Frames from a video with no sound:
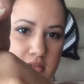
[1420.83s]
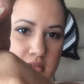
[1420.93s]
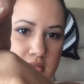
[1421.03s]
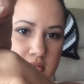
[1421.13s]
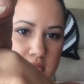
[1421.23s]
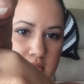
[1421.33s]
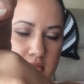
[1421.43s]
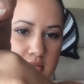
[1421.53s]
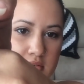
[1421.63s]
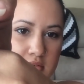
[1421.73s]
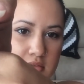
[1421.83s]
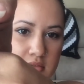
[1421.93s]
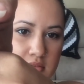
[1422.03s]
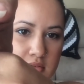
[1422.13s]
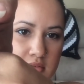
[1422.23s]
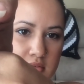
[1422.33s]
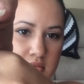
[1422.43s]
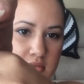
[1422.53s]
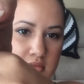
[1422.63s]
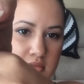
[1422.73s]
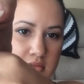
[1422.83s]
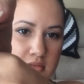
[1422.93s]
No one is speaking in this clip.